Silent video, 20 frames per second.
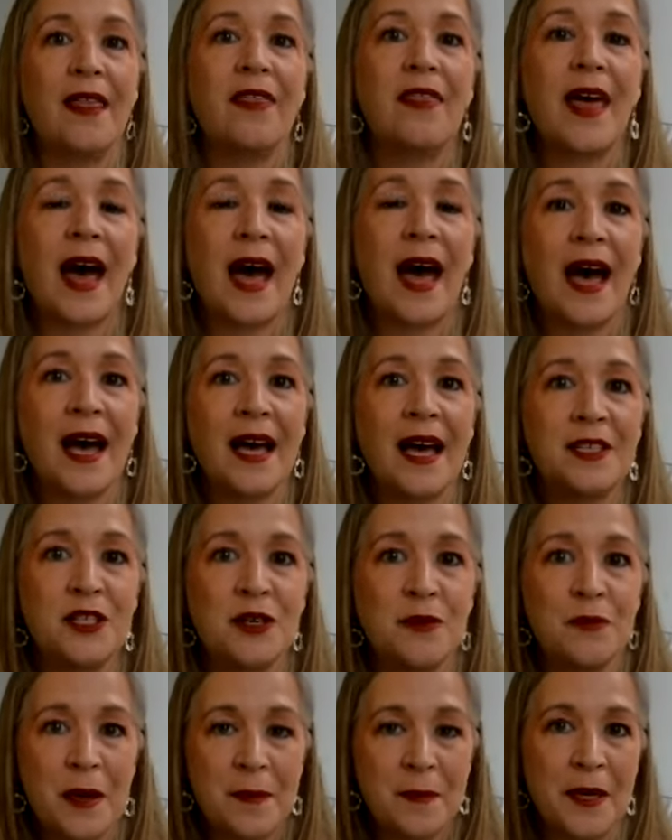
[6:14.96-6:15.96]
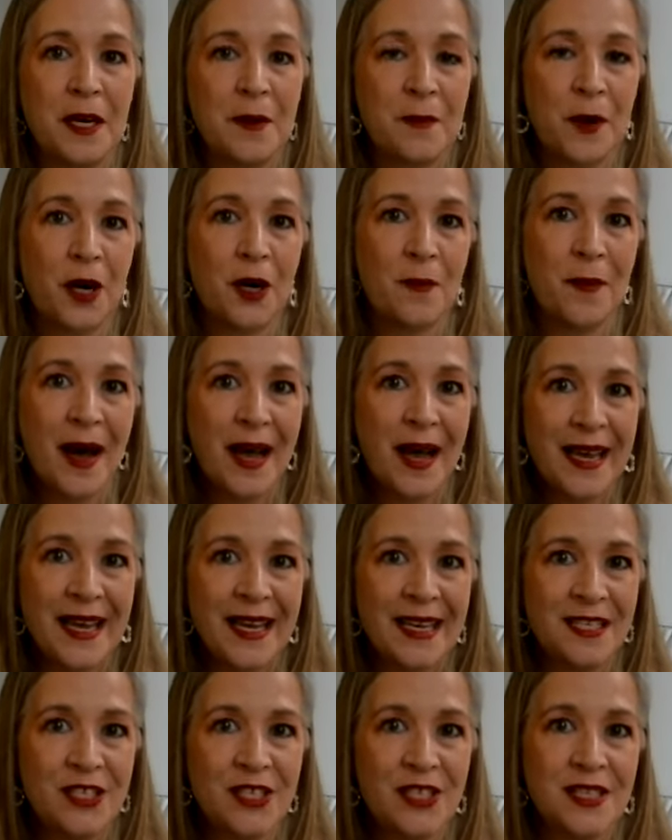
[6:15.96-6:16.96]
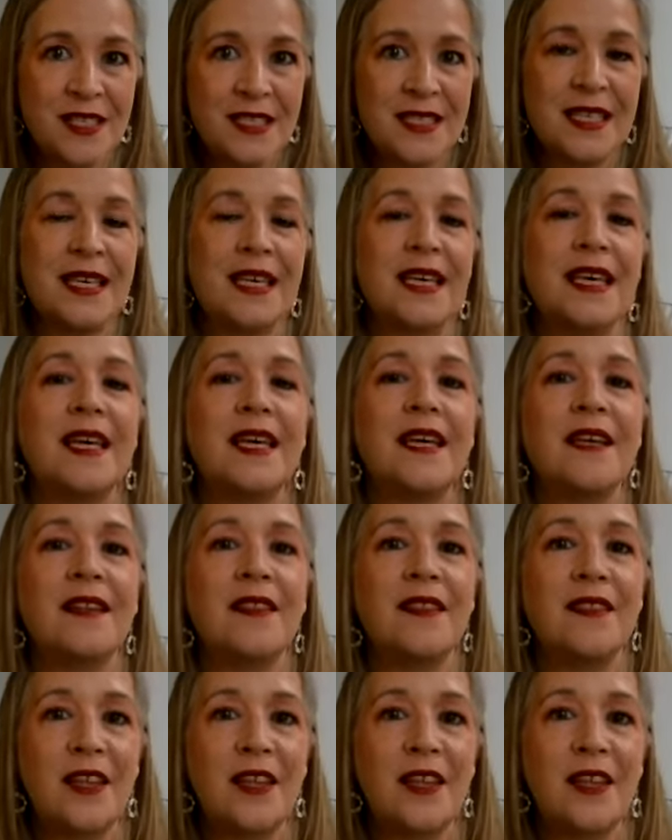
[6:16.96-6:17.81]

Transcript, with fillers: that by being a part of my agency,